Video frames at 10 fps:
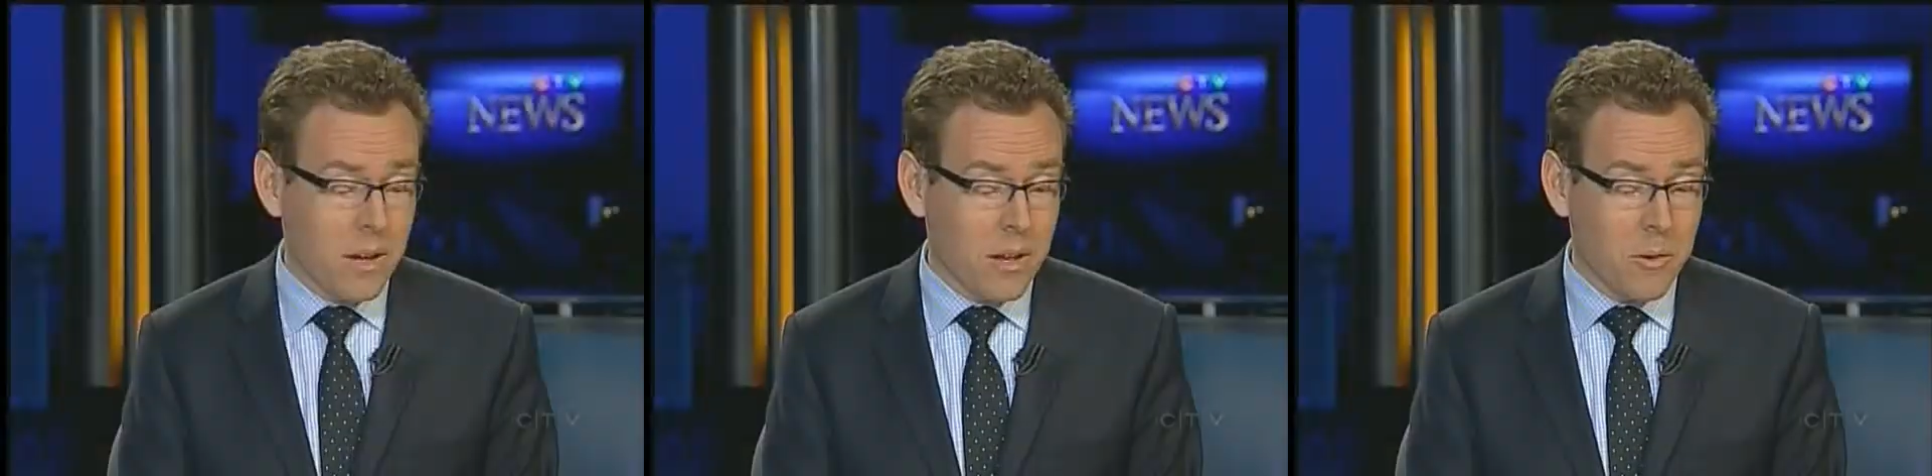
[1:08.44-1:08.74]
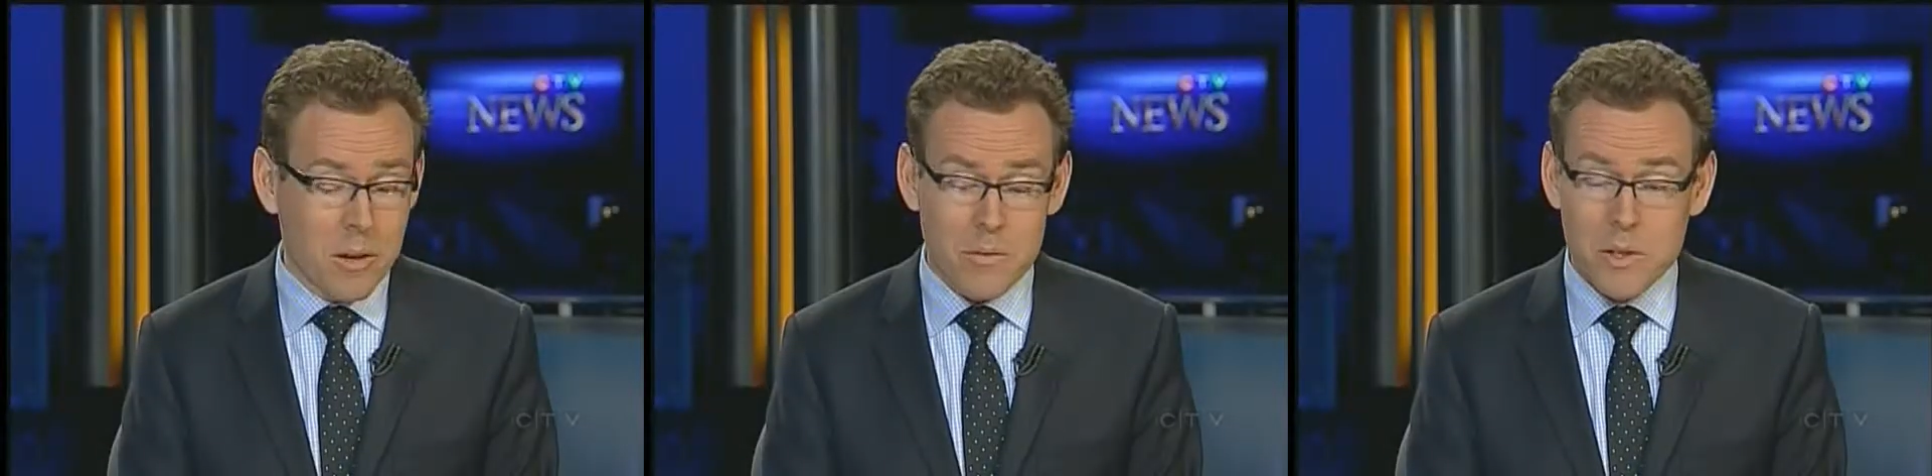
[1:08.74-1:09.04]
Gallery
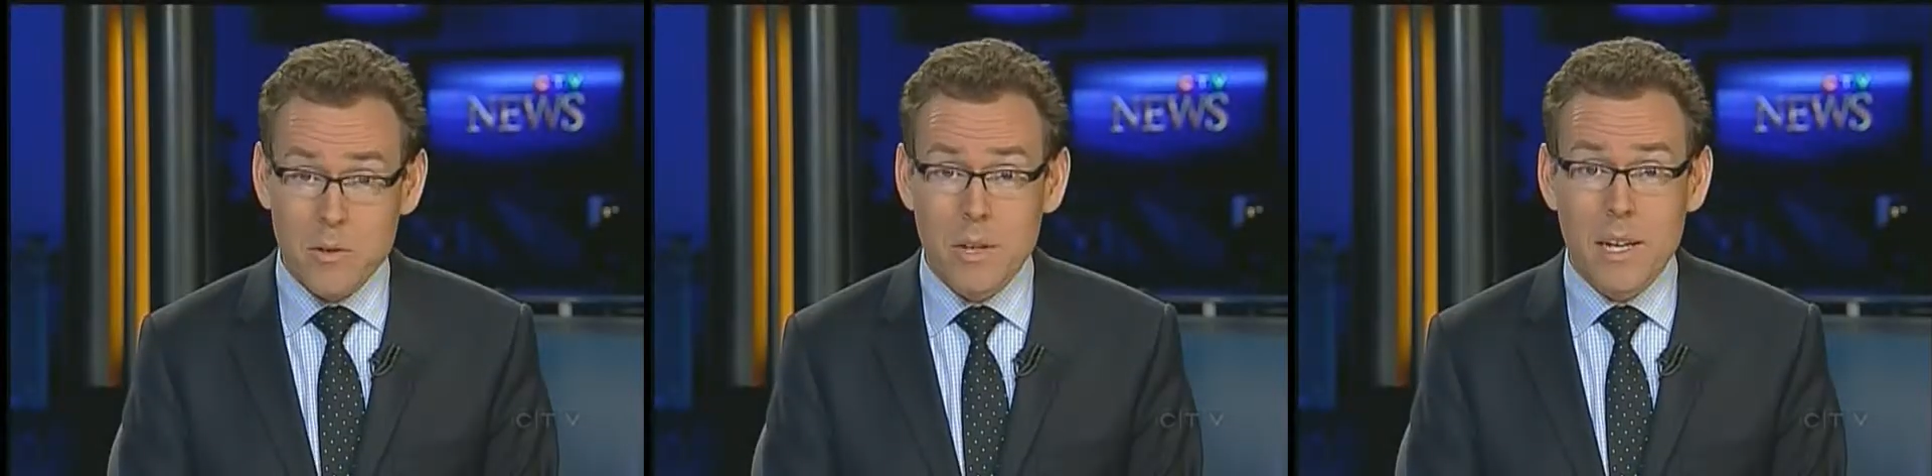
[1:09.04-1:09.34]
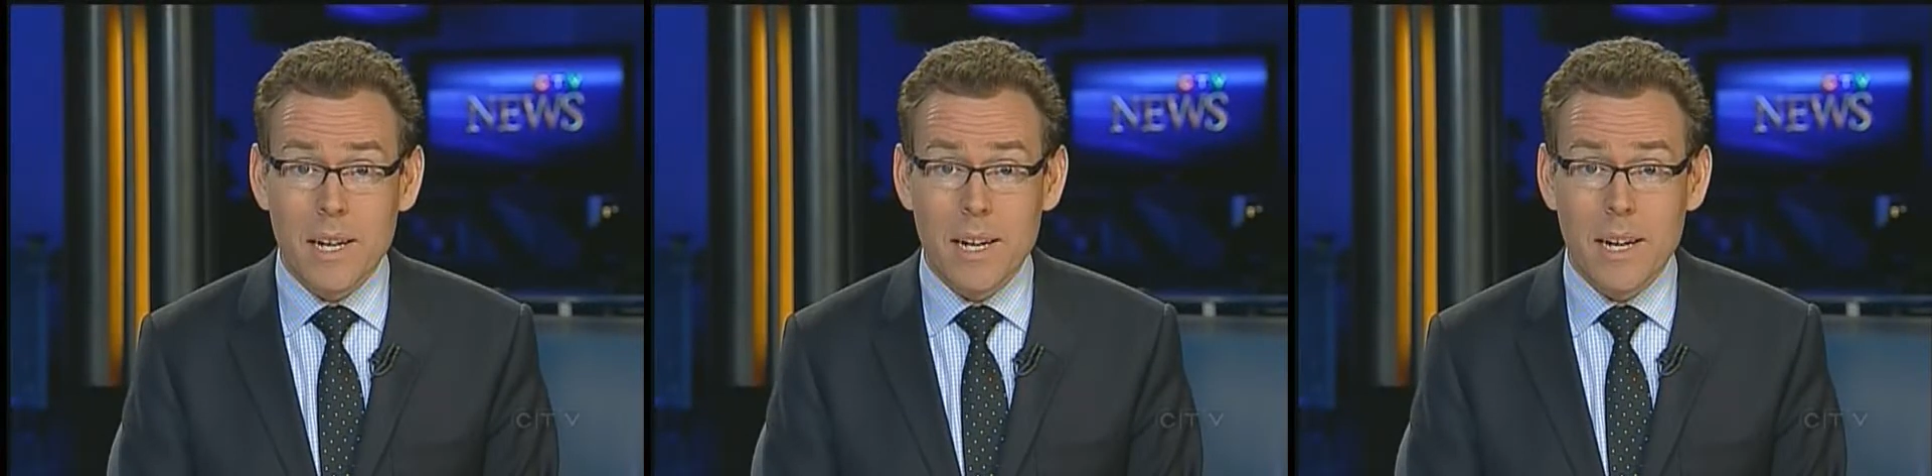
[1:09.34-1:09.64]
Greater
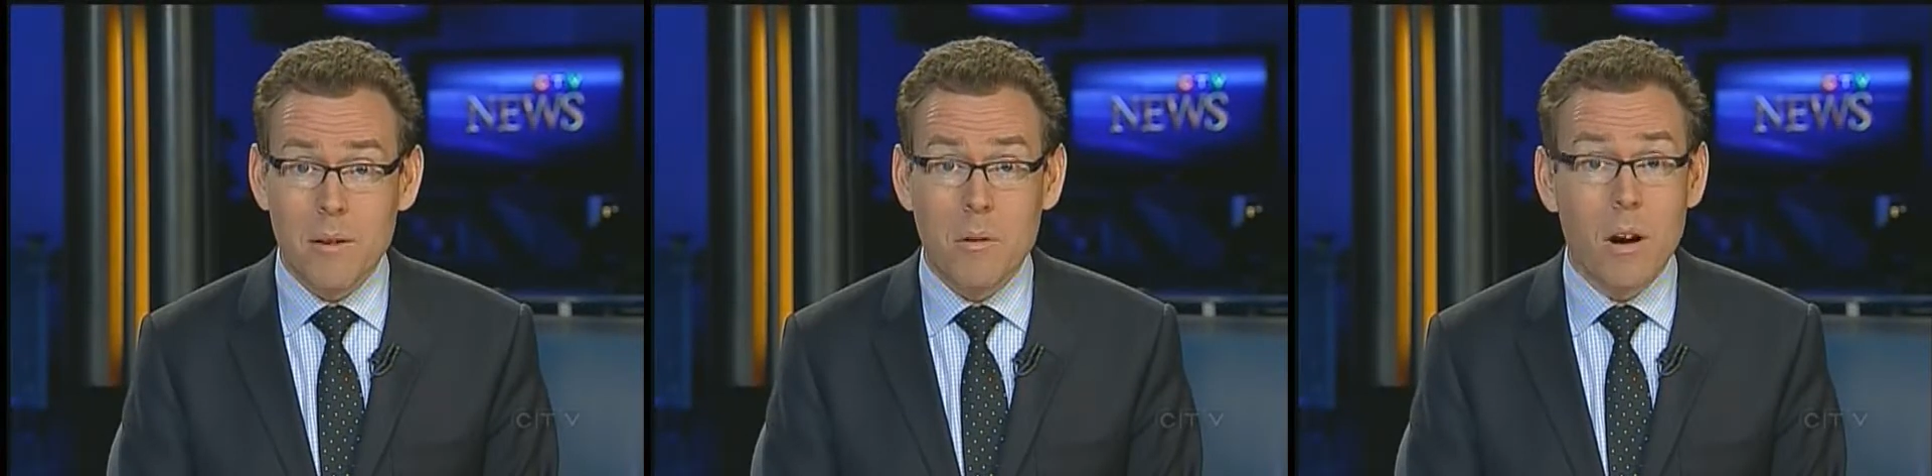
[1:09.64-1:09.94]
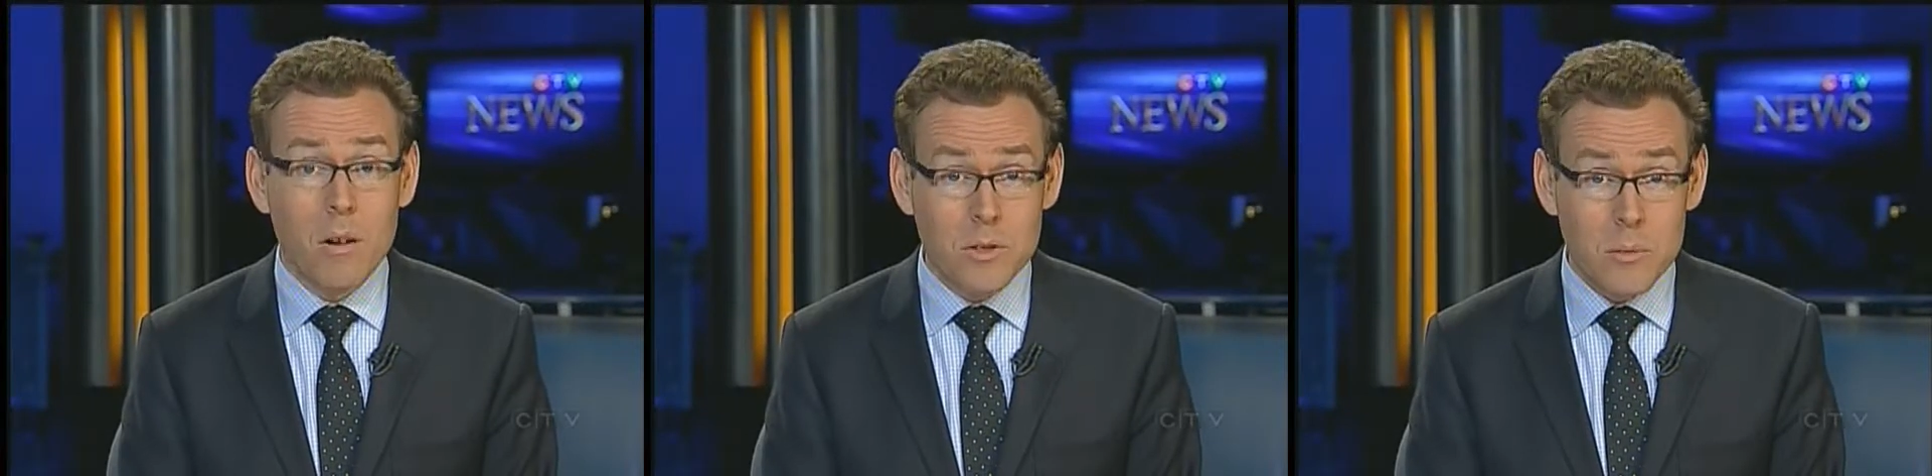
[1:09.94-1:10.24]
Victoria uh,
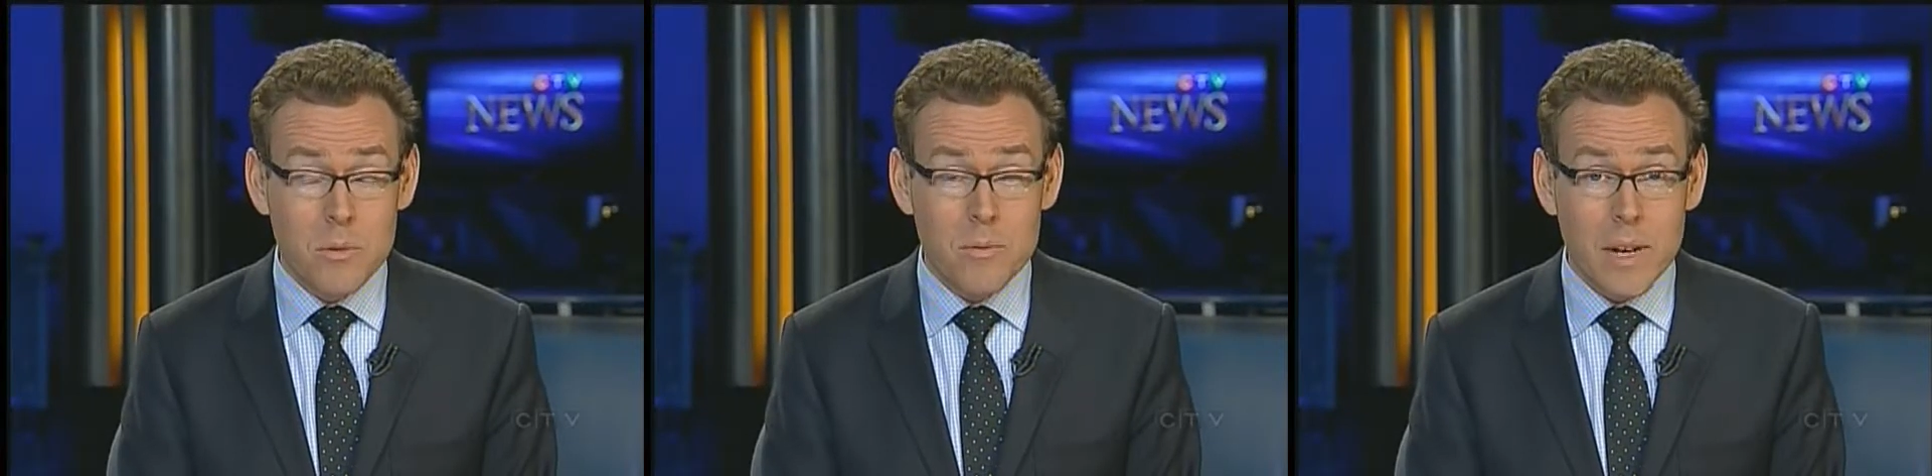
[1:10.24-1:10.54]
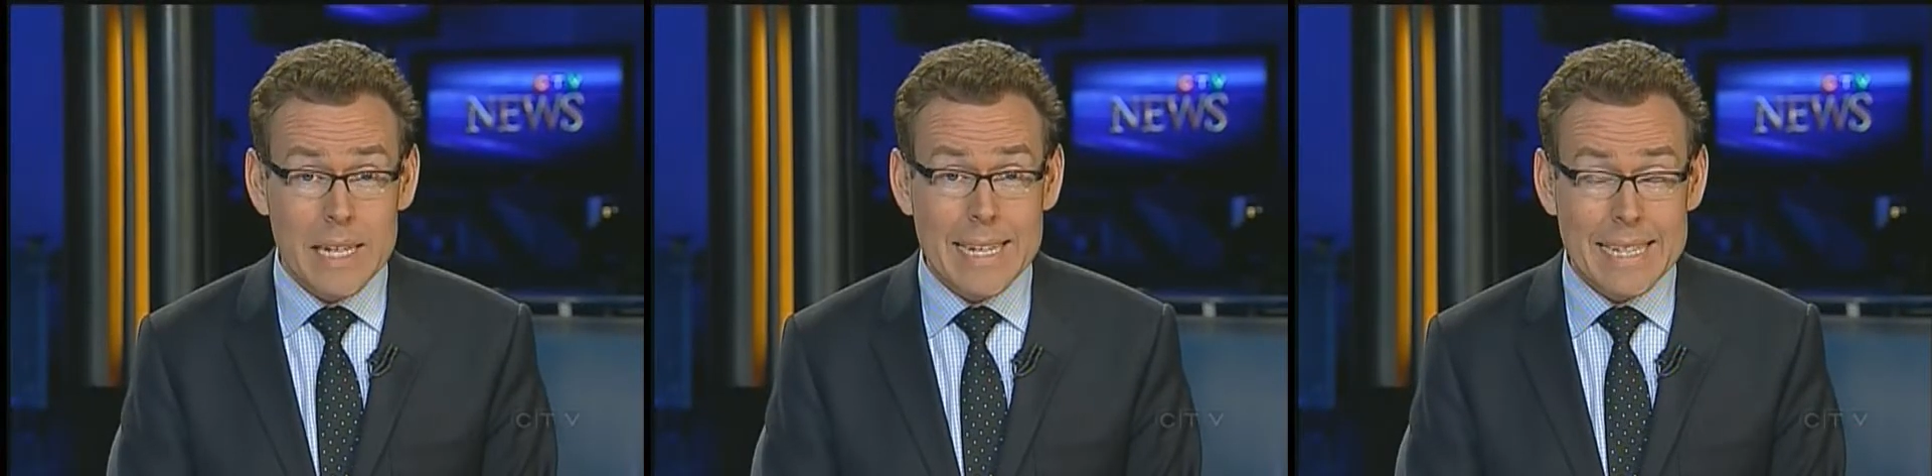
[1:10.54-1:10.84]
also provided